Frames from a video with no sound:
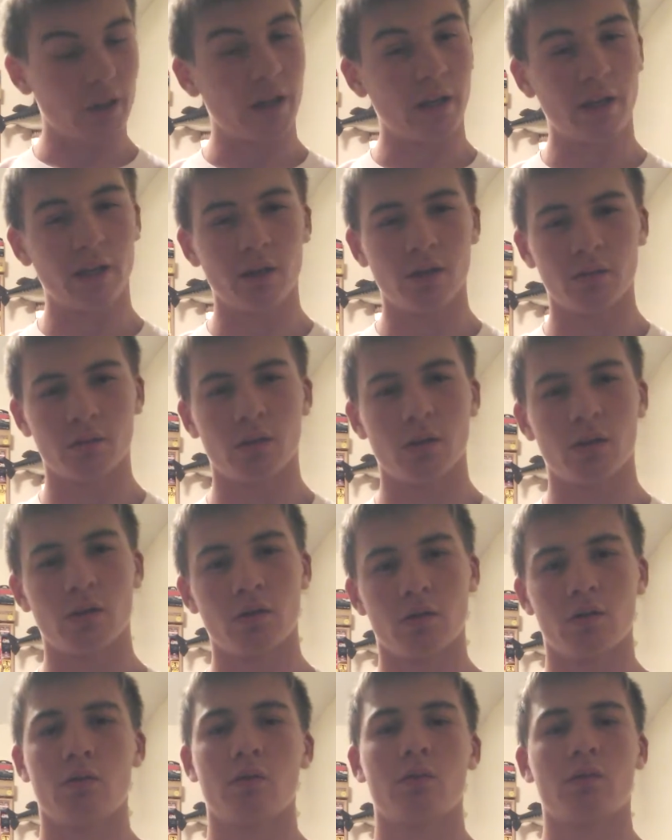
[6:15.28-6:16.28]
it. I
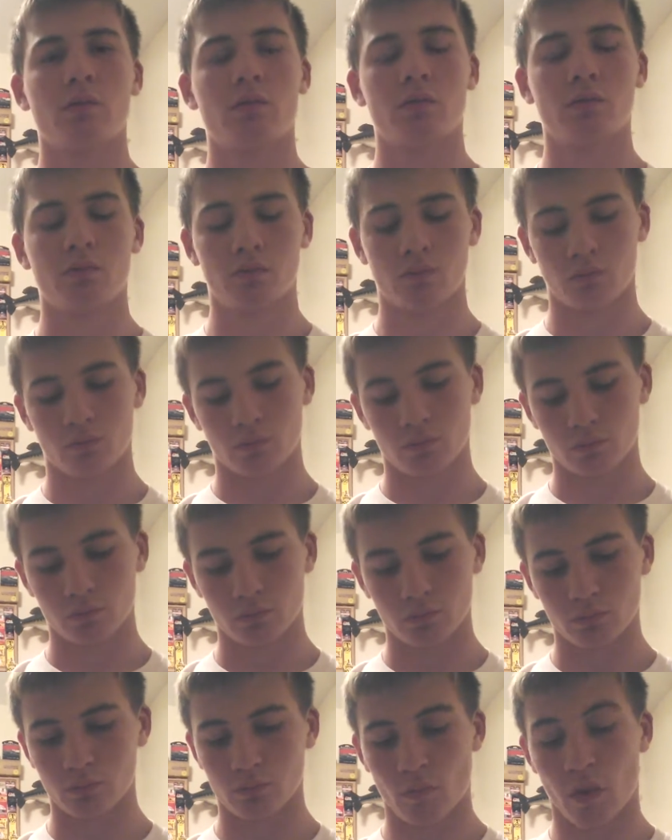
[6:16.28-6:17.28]
don't know.
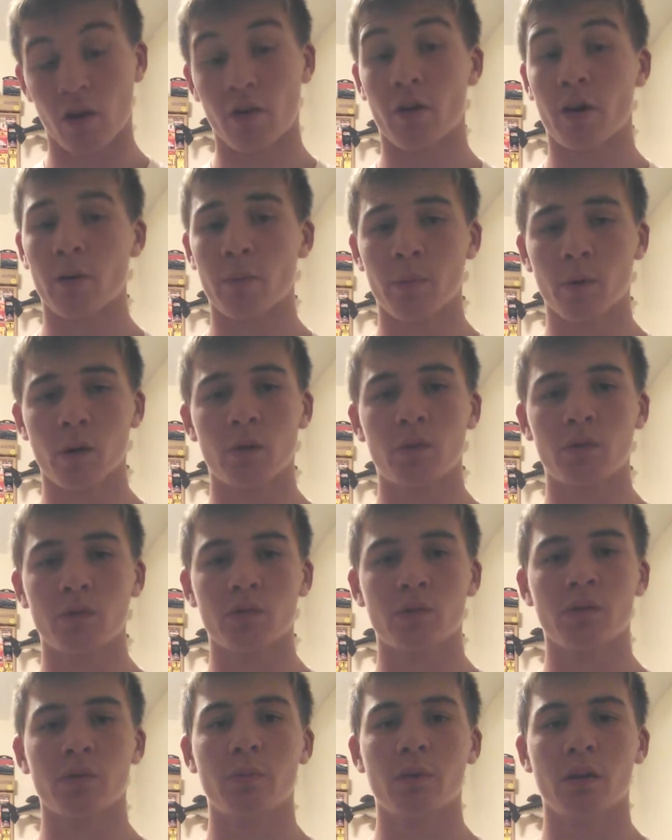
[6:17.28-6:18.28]
My grandpa was
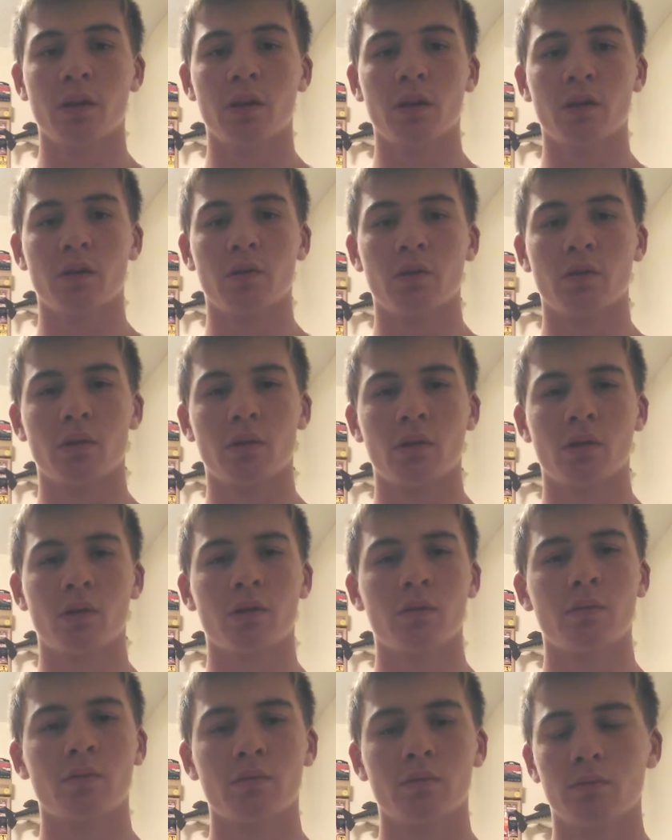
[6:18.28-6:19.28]
really big into
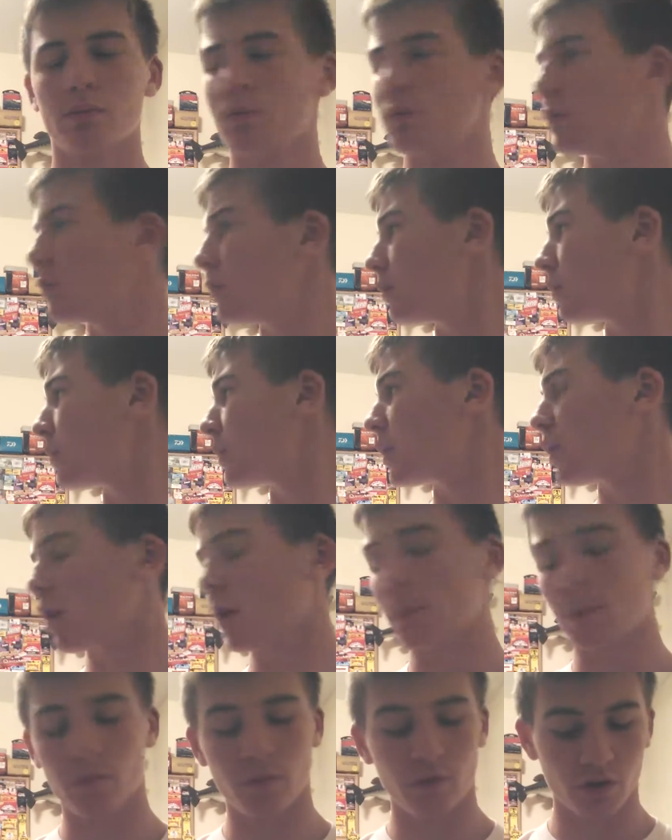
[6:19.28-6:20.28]

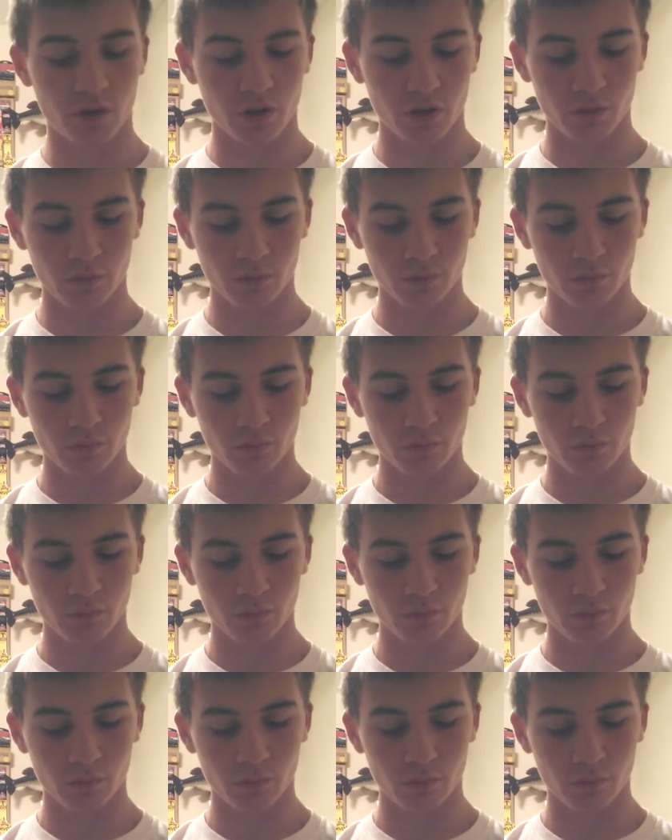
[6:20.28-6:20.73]
crappie fishing.